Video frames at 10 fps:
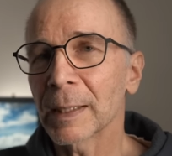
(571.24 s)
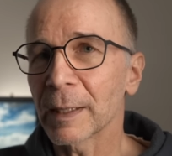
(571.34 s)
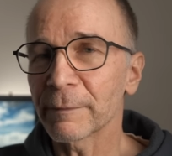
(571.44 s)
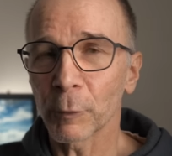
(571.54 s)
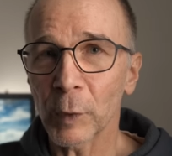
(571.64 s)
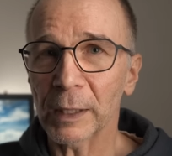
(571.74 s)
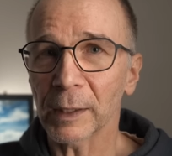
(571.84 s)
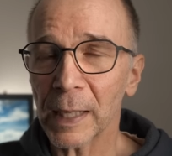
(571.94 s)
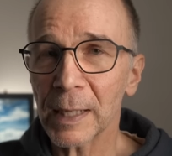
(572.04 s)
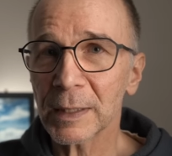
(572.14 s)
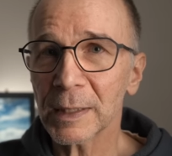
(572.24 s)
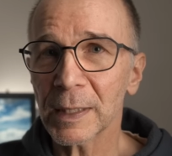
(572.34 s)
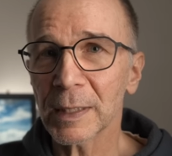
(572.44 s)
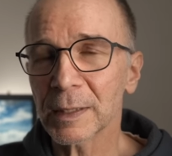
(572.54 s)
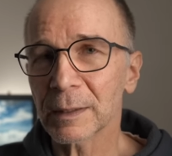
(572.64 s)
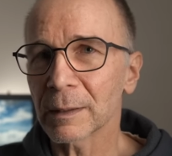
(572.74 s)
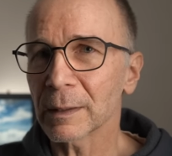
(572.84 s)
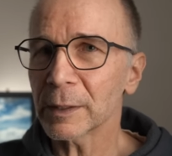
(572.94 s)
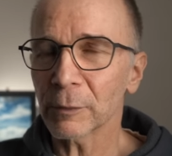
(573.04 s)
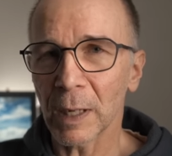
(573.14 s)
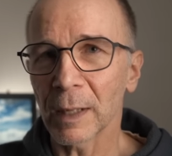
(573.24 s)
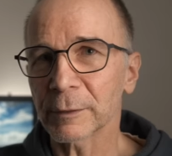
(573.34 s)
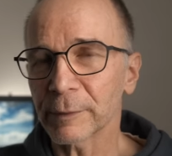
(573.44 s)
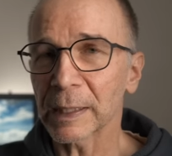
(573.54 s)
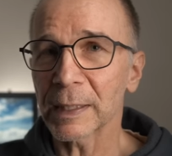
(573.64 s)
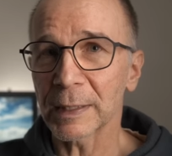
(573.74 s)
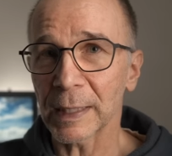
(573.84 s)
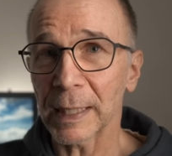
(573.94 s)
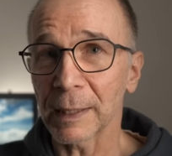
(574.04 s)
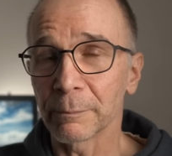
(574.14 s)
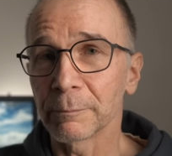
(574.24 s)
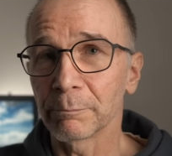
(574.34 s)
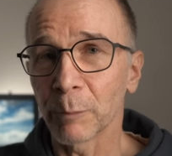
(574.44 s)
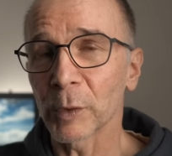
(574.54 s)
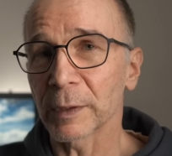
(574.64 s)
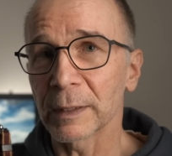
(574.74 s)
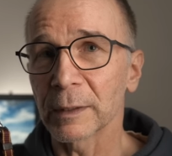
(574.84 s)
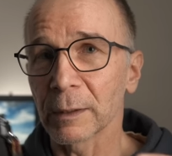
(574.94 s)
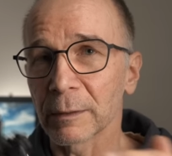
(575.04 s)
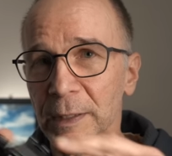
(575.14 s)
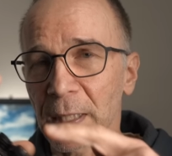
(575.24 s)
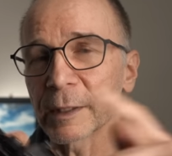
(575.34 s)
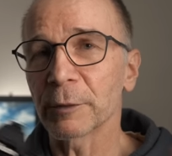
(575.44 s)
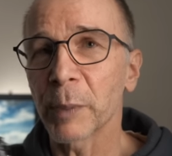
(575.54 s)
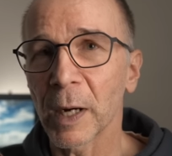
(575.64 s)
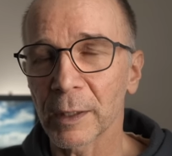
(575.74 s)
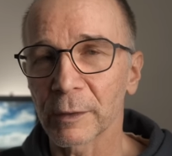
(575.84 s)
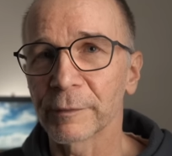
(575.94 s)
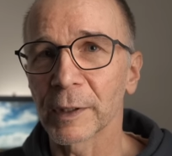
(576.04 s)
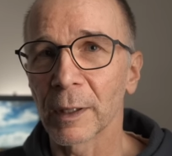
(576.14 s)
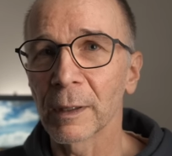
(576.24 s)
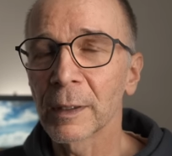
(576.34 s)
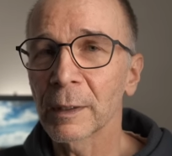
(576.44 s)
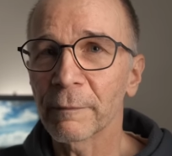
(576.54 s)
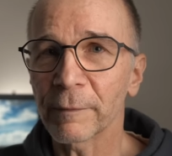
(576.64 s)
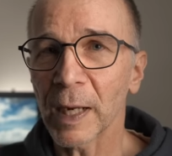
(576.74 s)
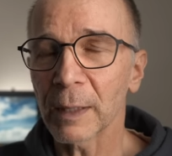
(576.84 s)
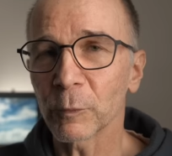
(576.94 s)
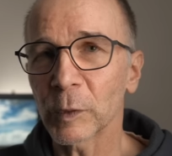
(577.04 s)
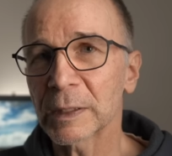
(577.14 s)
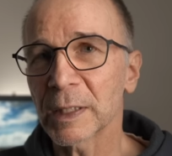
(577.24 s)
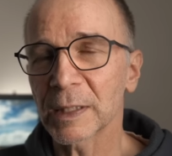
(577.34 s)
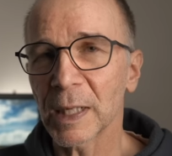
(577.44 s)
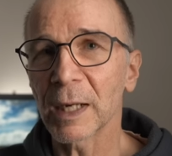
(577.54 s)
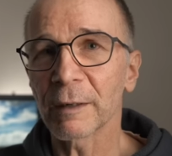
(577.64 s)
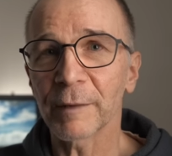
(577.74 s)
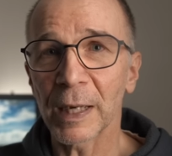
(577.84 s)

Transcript: if you wear glasses, you can't really see more than the center part of the frame, which is kind of